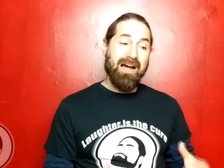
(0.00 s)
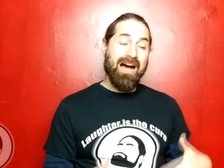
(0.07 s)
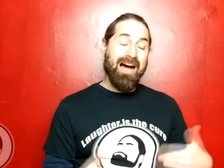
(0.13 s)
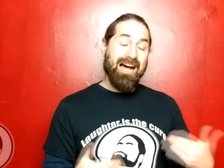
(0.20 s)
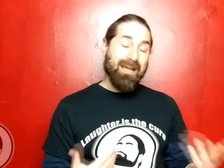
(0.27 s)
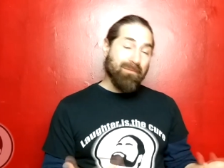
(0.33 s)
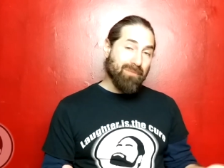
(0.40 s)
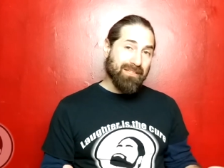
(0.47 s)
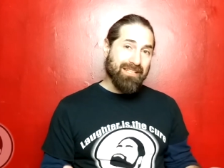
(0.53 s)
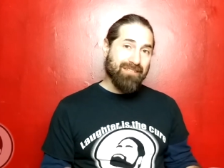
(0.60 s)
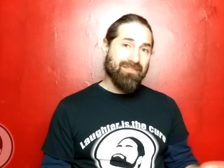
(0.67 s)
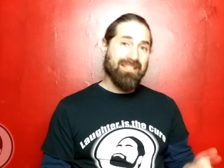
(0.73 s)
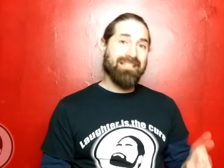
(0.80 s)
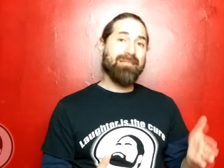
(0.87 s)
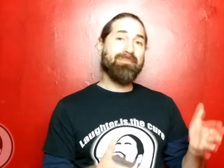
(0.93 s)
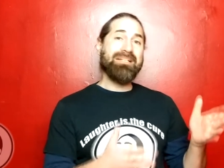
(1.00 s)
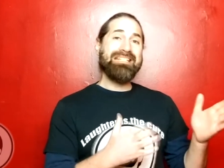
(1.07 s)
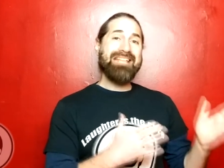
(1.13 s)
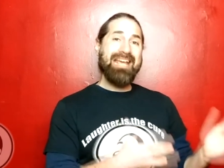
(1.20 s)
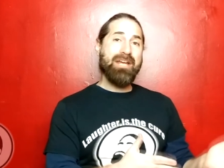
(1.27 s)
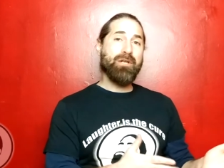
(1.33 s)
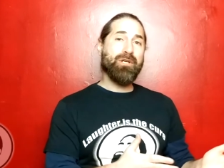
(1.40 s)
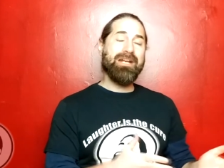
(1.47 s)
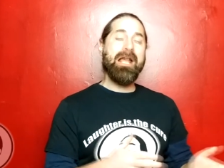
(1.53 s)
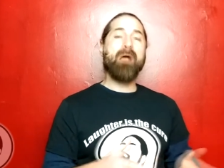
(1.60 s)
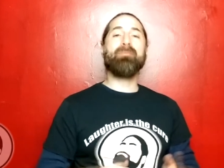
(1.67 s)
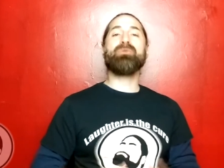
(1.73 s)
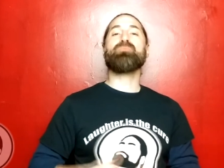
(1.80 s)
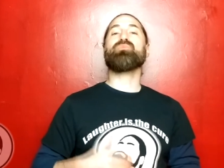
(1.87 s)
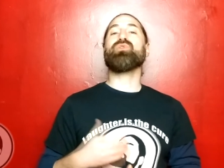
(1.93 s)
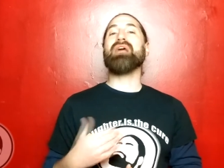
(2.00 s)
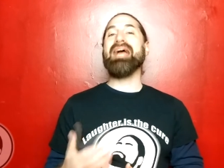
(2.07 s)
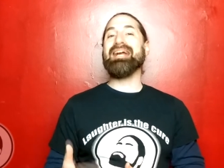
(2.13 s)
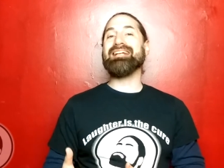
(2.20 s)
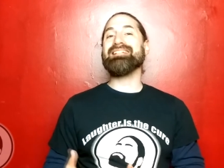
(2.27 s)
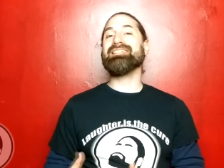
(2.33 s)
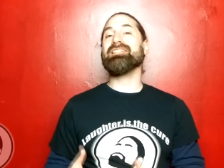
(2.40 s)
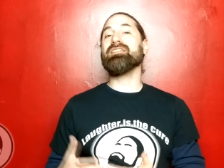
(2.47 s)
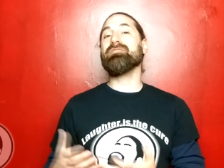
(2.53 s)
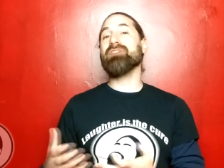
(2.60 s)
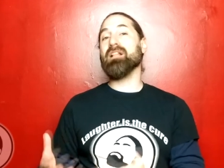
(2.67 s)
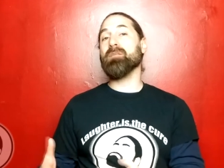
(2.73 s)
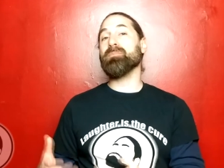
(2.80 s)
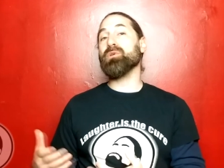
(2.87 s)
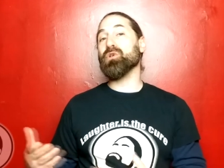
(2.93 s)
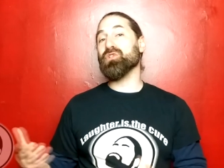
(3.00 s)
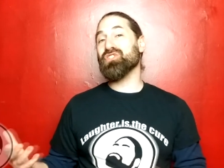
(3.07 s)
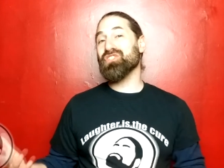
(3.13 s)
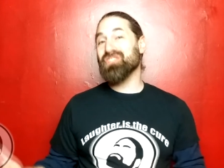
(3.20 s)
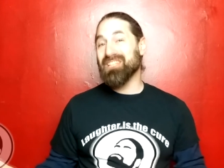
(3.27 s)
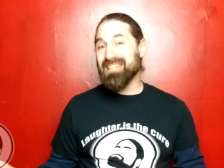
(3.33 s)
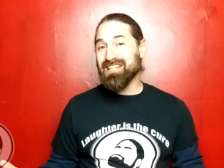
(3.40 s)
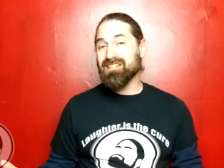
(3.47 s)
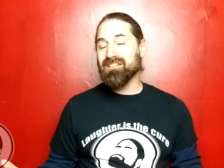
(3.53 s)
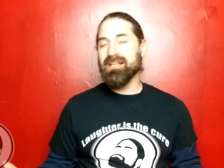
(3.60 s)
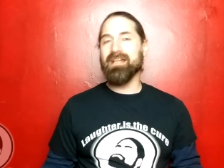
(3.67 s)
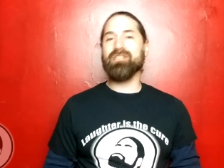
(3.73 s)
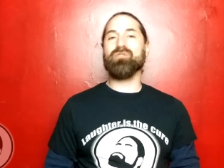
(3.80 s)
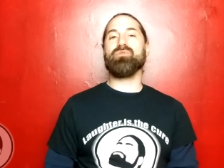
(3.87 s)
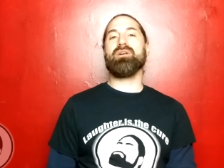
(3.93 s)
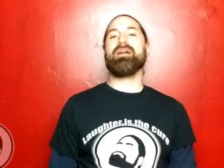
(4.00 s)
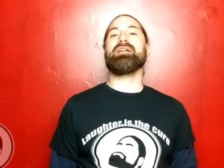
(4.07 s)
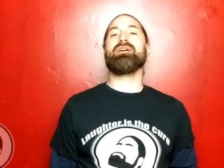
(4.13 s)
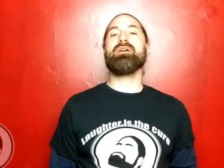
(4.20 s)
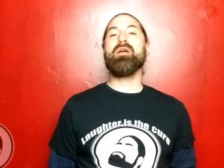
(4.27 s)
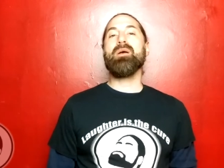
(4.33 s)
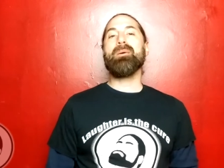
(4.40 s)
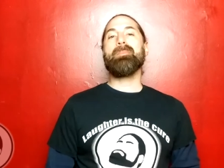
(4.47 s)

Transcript: I believe the limitation helps practice and develop your skill as a writer,